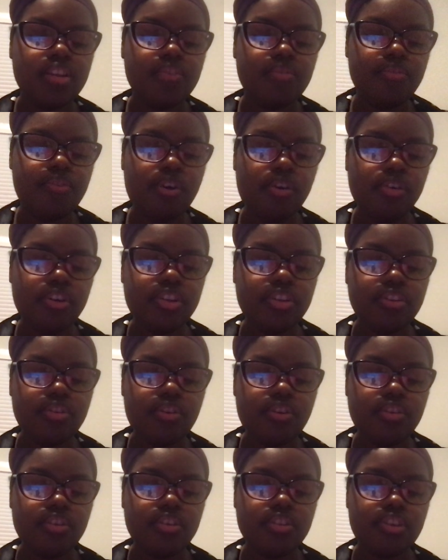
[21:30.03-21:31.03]
focus
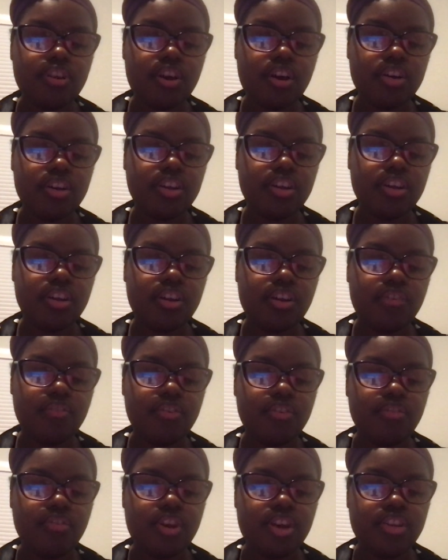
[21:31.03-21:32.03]
on the target of
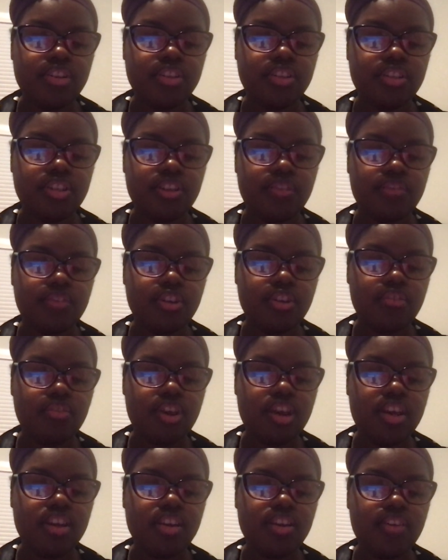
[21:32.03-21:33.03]
aggression if
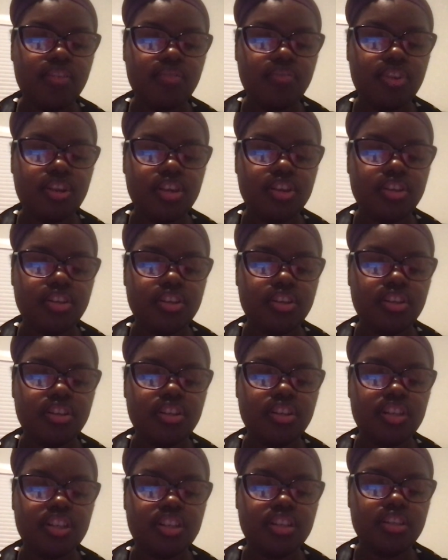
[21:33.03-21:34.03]
direct intervention
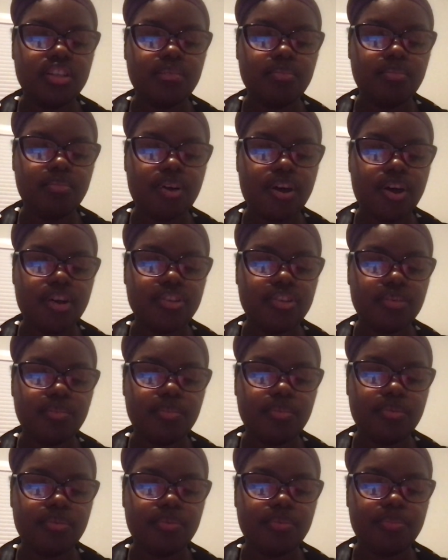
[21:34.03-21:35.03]
isn't
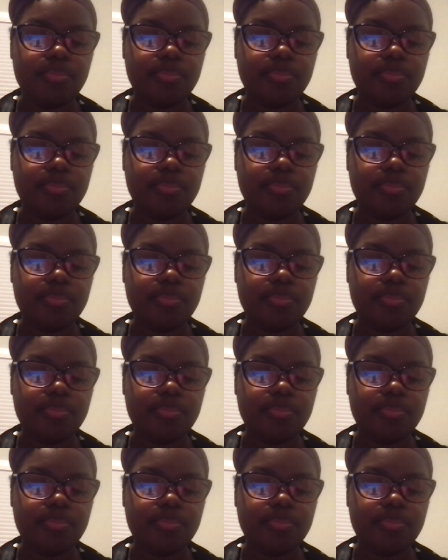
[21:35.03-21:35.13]
possible.